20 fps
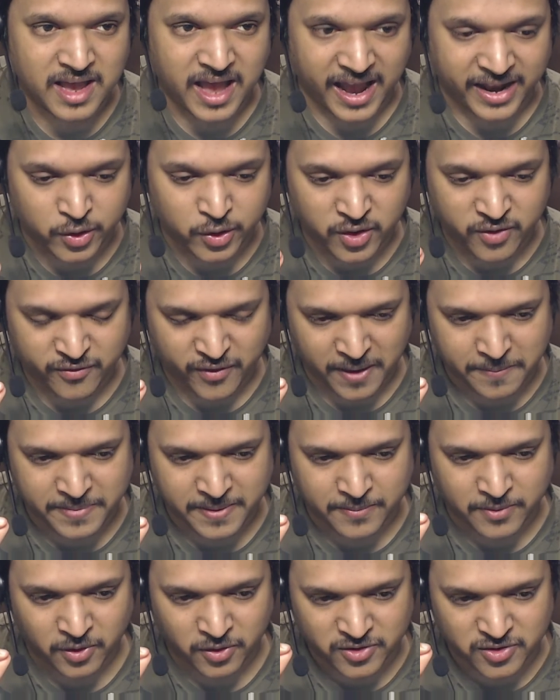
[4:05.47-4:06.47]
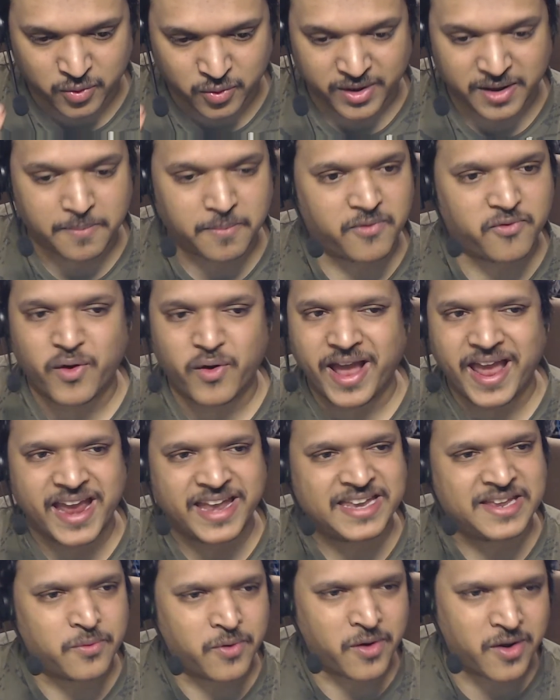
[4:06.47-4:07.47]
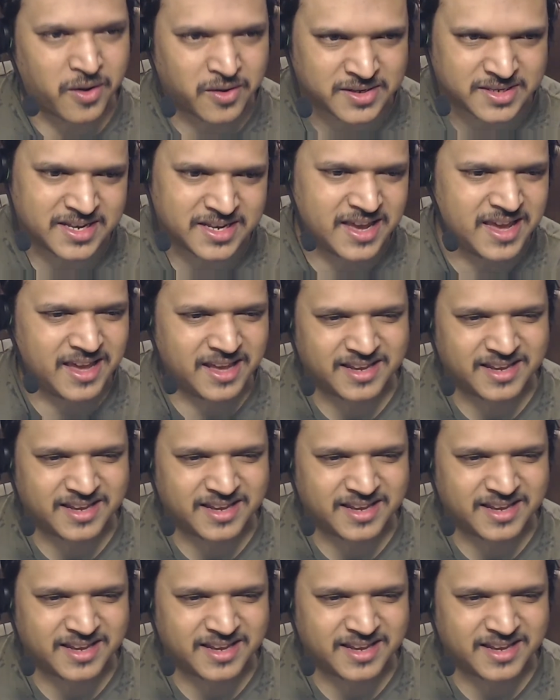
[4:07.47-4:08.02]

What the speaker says: I notify people on Twitter before anywhere else,